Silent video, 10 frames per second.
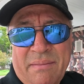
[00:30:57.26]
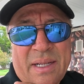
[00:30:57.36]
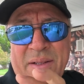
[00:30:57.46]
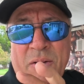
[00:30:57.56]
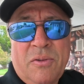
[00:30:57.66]

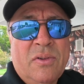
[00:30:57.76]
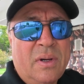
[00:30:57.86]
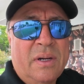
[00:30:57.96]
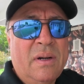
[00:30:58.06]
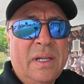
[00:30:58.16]
in those
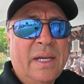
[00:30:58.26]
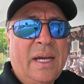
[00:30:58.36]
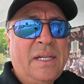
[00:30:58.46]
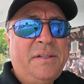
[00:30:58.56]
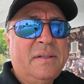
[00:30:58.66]
early
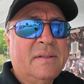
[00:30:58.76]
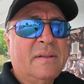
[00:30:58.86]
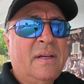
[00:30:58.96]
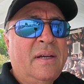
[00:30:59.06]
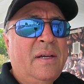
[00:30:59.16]
gauges,
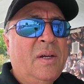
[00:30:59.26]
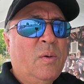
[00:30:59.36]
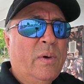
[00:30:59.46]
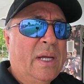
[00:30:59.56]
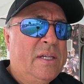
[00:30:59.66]
when I